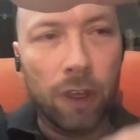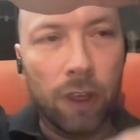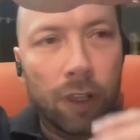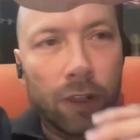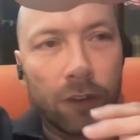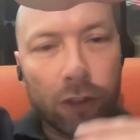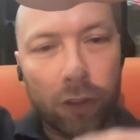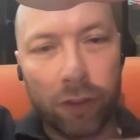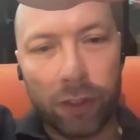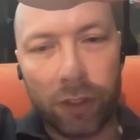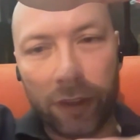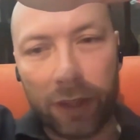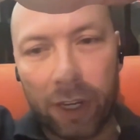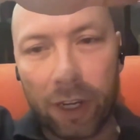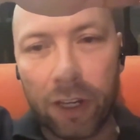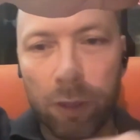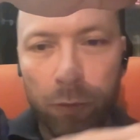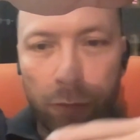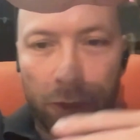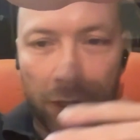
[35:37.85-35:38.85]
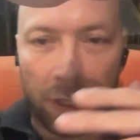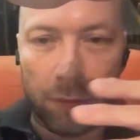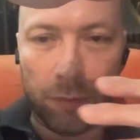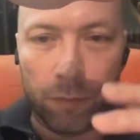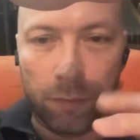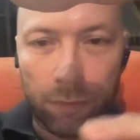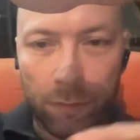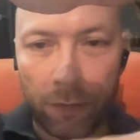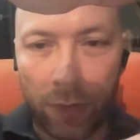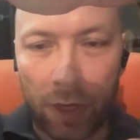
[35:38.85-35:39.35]
So they're going to be
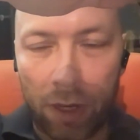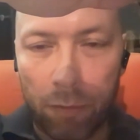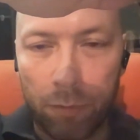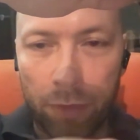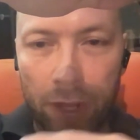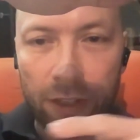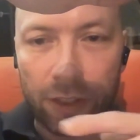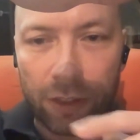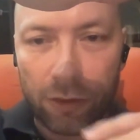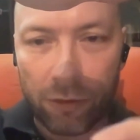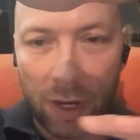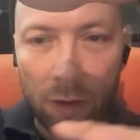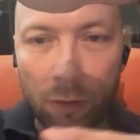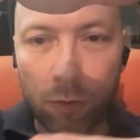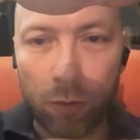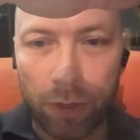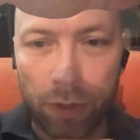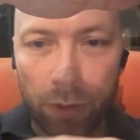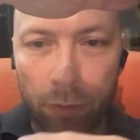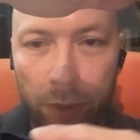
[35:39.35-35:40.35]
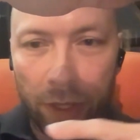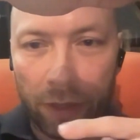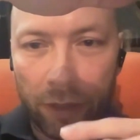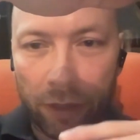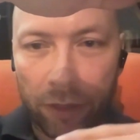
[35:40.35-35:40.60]
messed around with a bit,